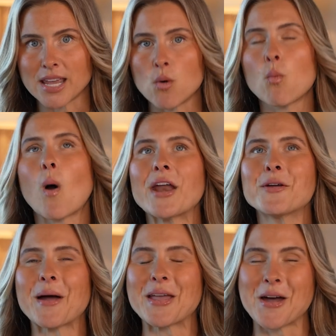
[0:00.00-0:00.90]
And why
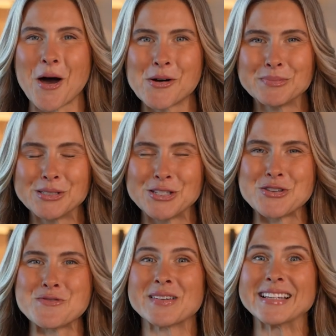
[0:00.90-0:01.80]
do I hope
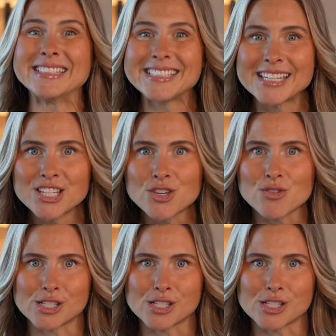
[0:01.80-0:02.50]
to continue